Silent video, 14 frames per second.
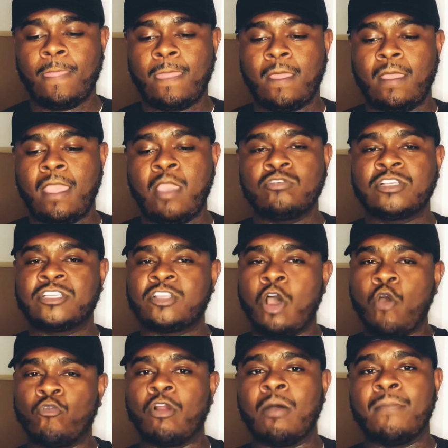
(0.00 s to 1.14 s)
it was just an
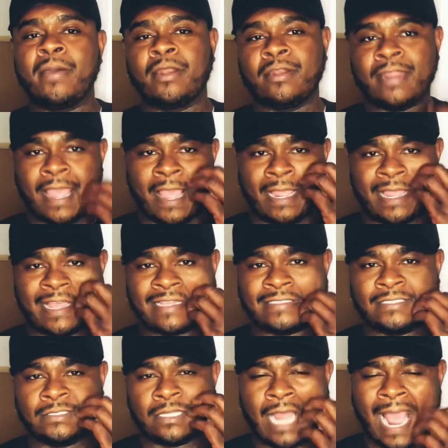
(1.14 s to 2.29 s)
overall better day, I
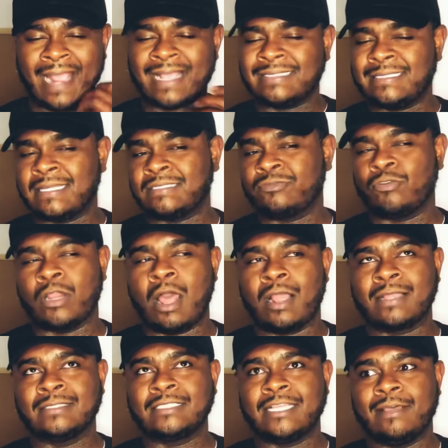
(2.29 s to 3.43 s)
guess. I guess that's really all I
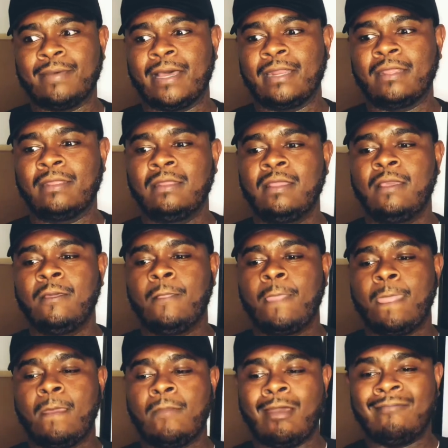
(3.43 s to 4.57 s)
can say about it.
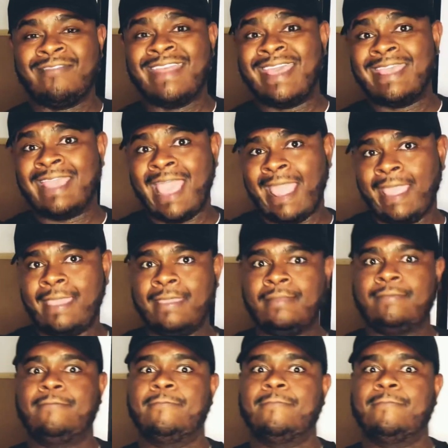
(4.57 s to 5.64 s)
Now, day 8